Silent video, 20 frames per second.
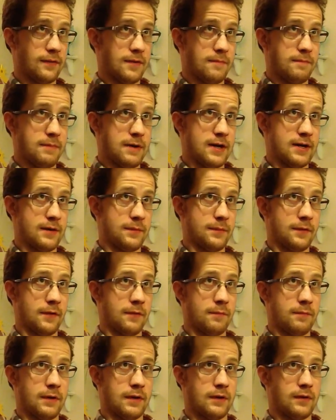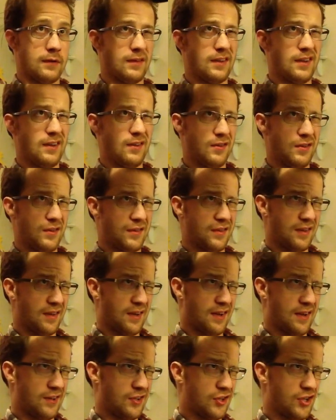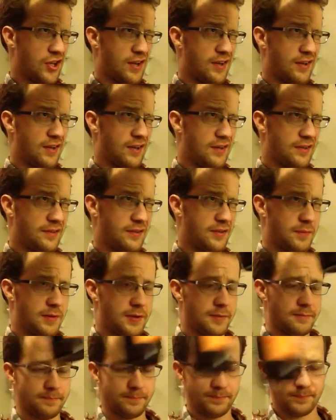in the bottom of this bottle. It looks like it got shaken in a little bit.